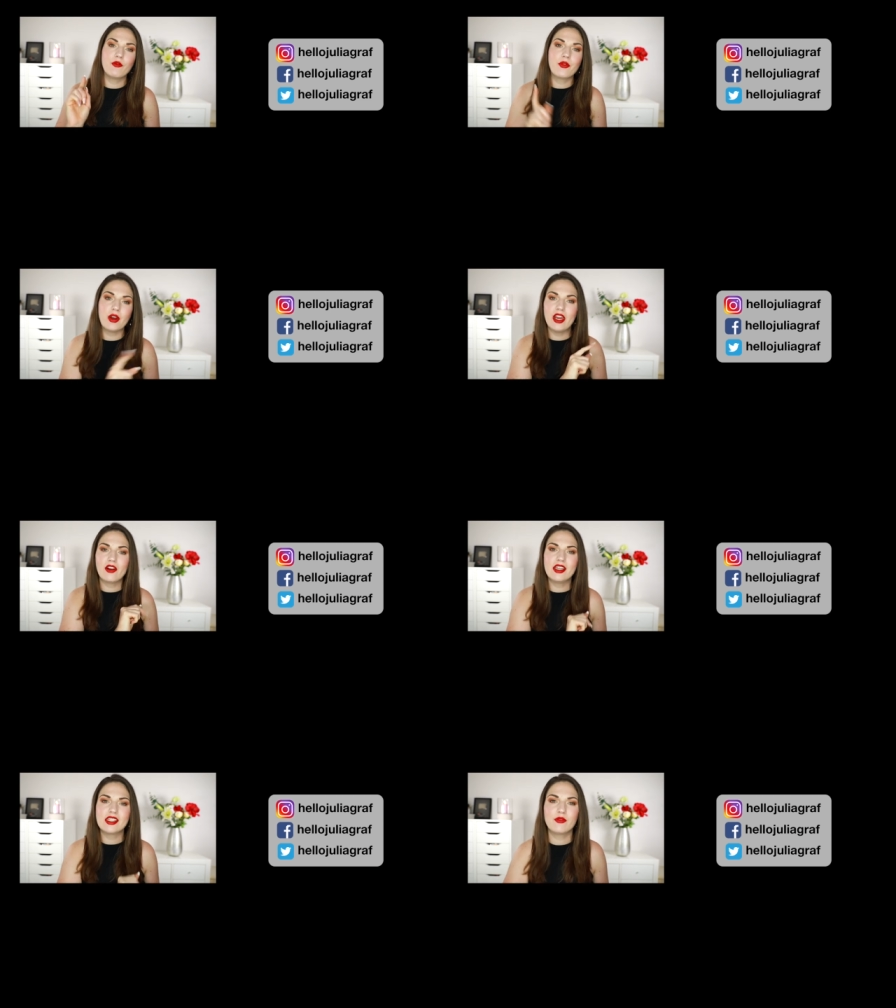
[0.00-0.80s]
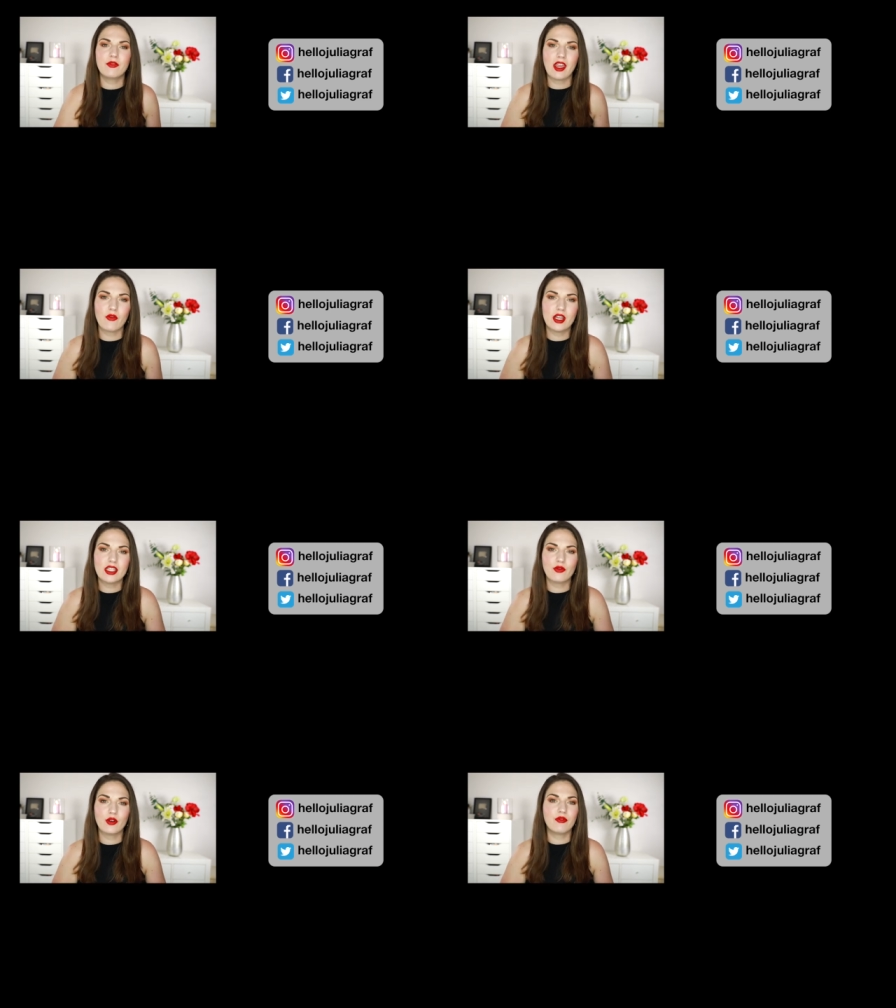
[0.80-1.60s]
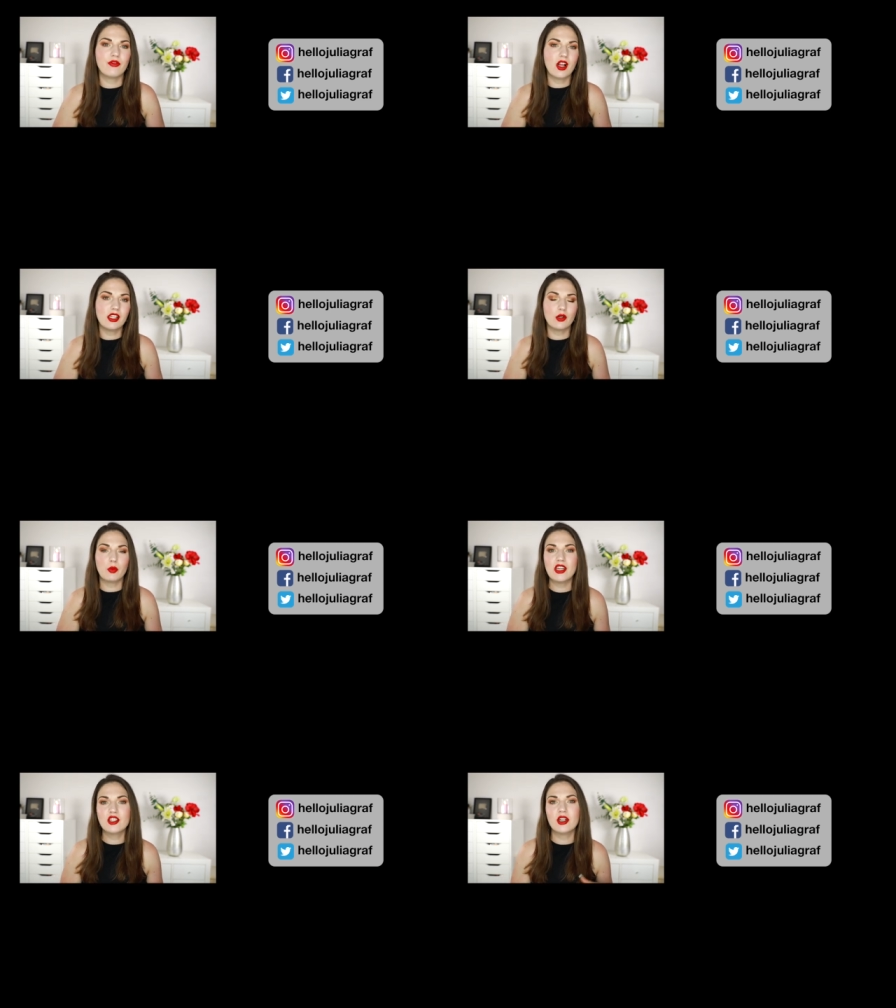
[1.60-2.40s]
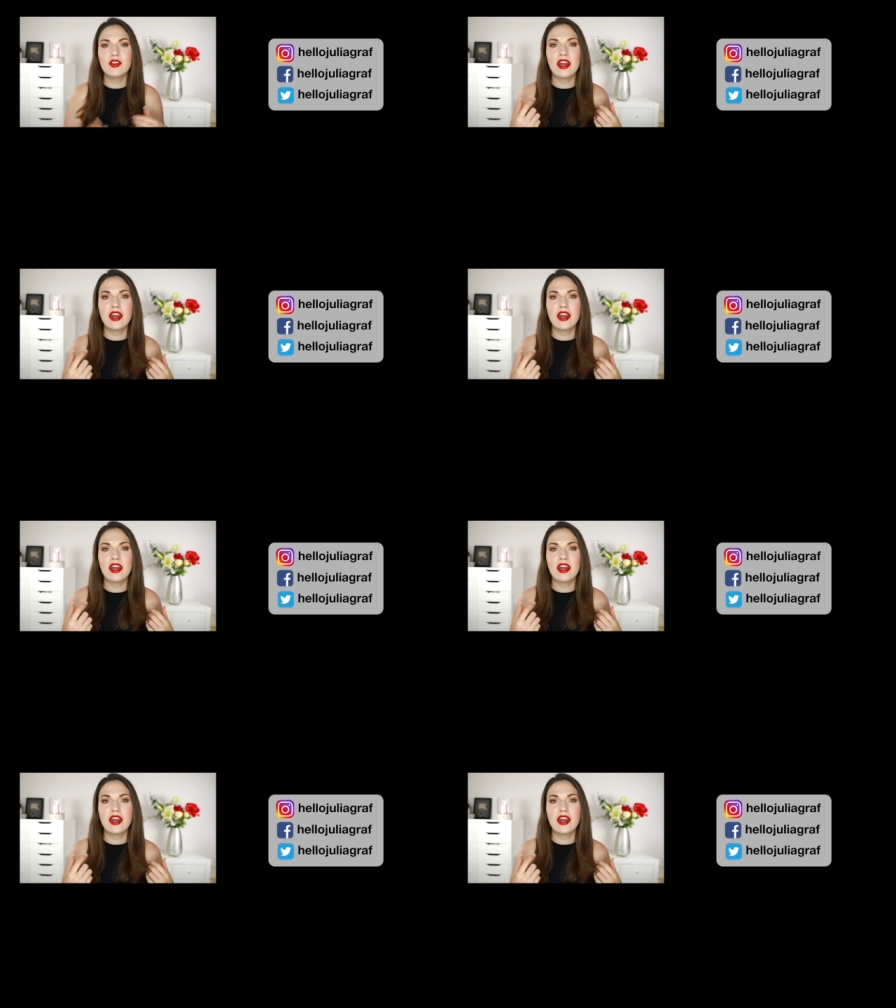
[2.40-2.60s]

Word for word: fragrance favorites for fall and winter,